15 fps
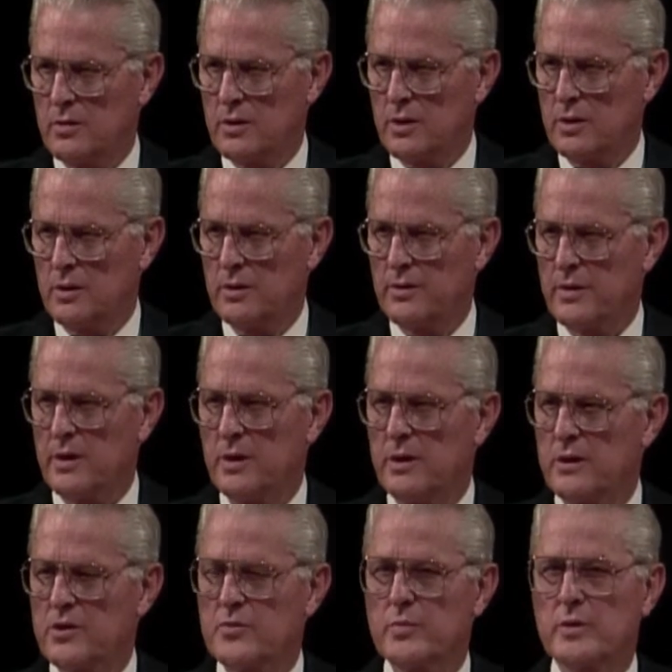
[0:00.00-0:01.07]
call to the
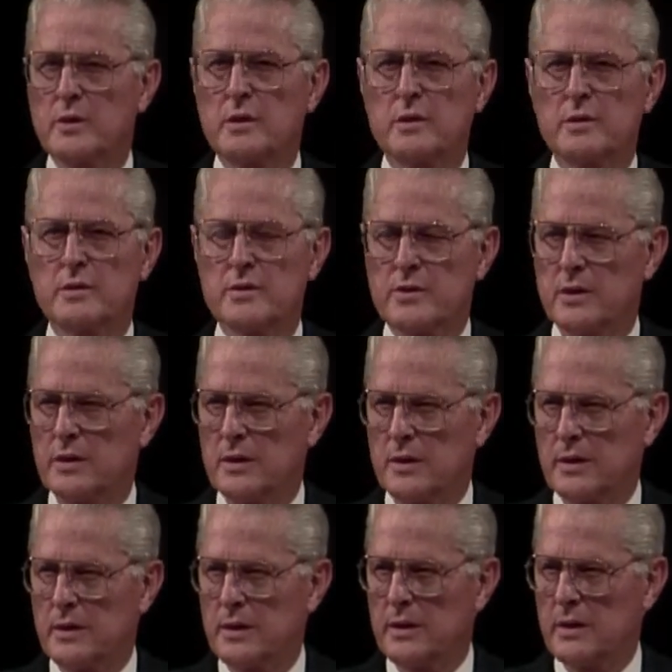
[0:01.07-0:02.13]
hospital in Salt
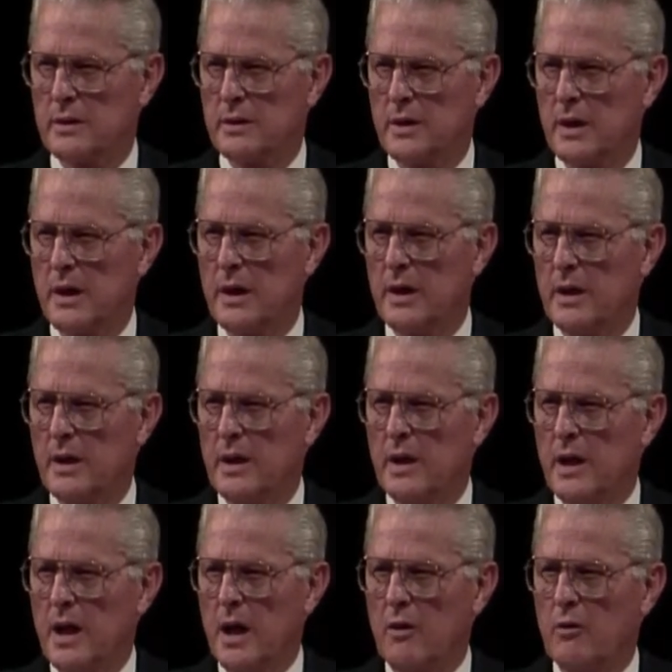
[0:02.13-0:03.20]
Lake.
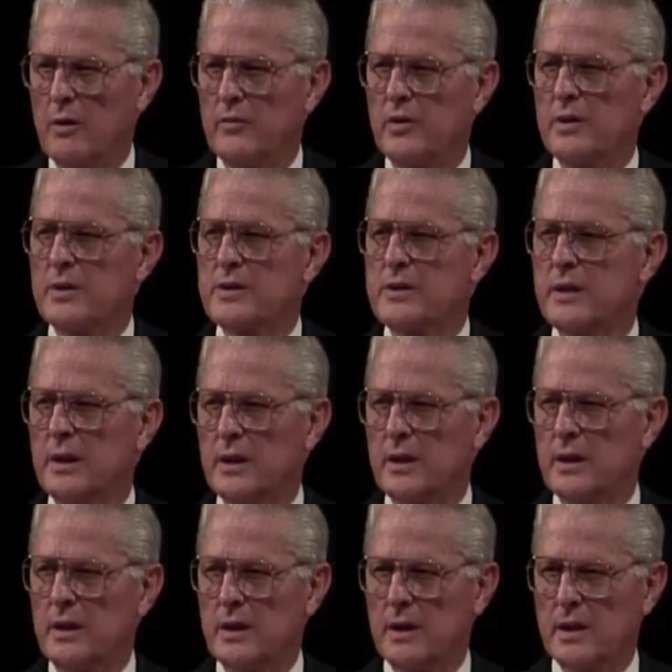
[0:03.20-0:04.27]
However, this day
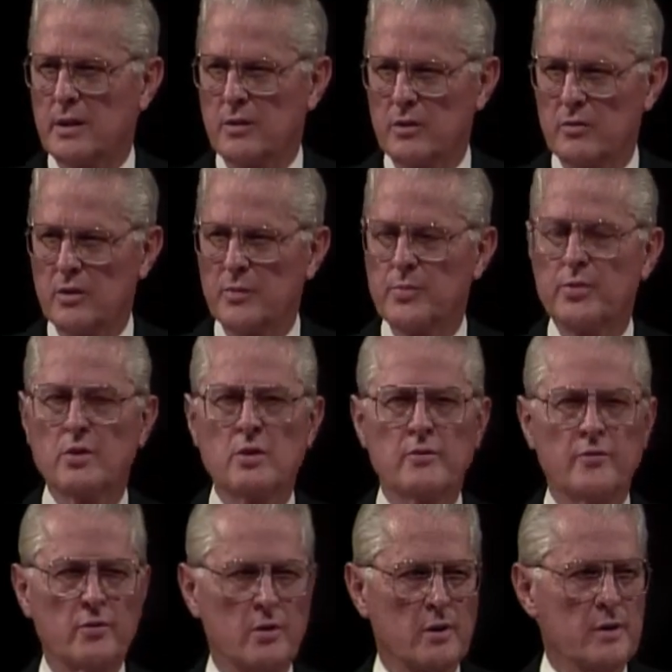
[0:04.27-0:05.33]
he had no report
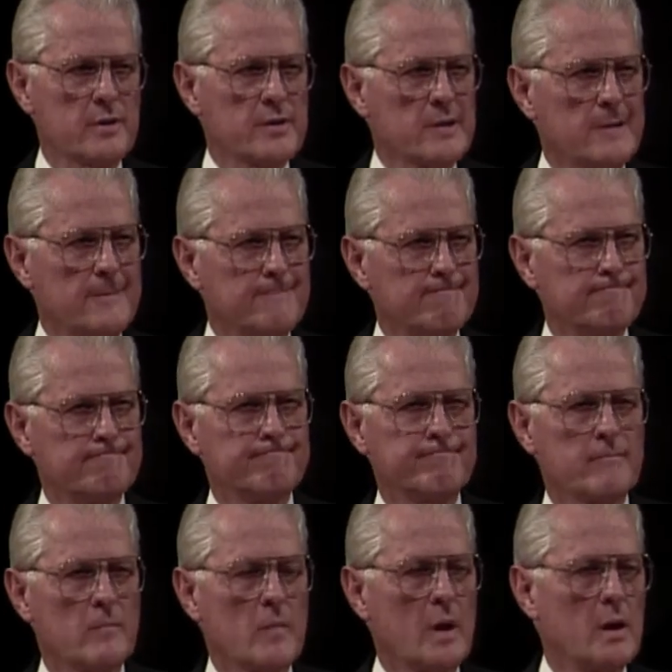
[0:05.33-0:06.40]
for us.
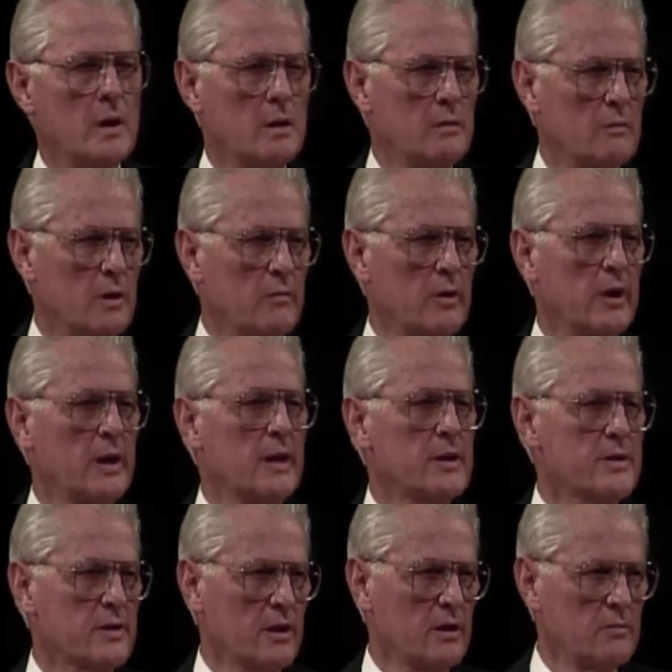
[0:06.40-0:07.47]
When we
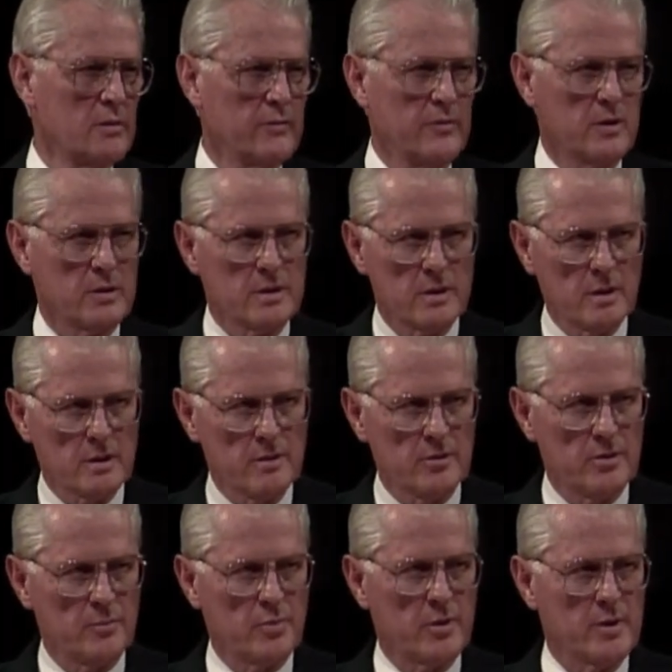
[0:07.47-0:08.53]
asked him if he had talked to
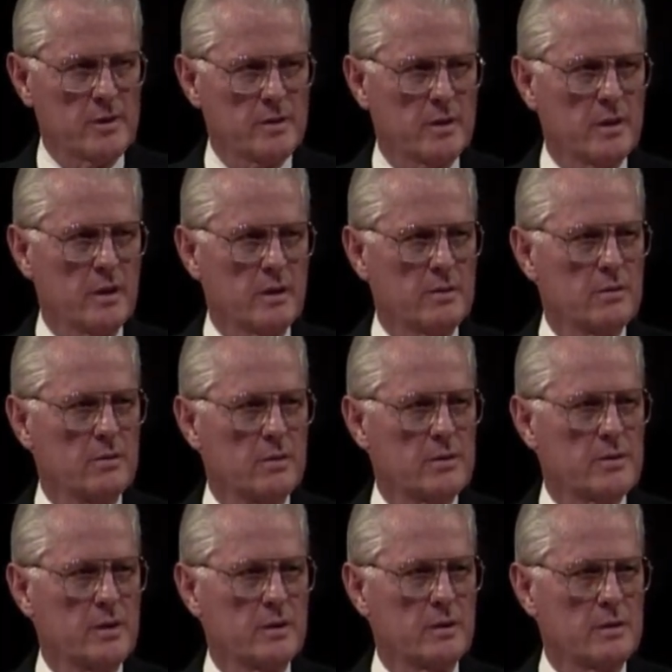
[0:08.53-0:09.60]
the President, he told
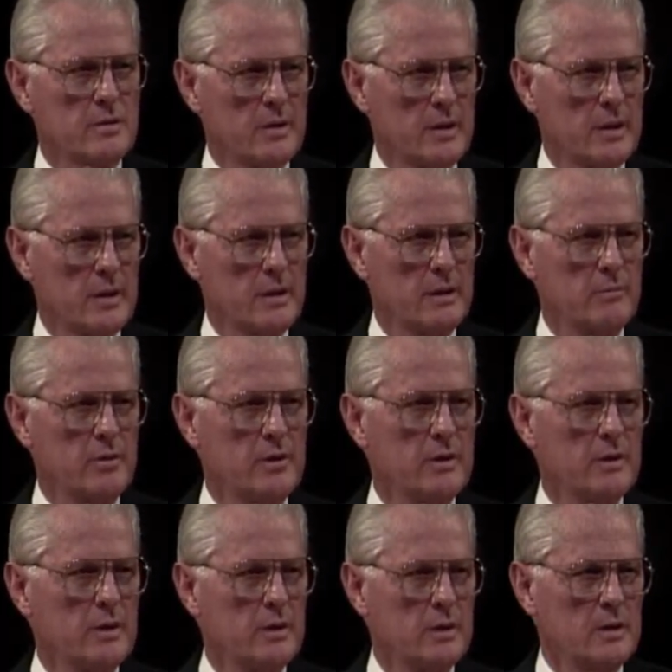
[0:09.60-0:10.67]
us he had tried, but
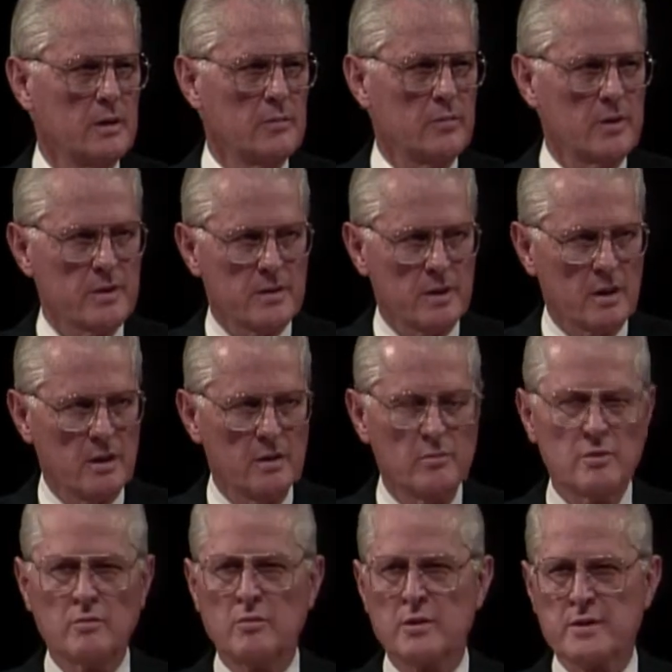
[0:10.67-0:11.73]
President
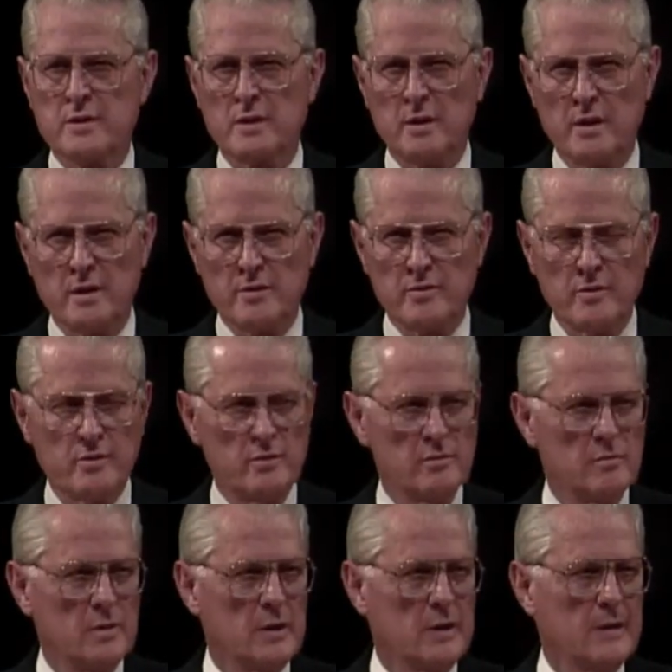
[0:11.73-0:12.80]
Kimball wasn't in his room.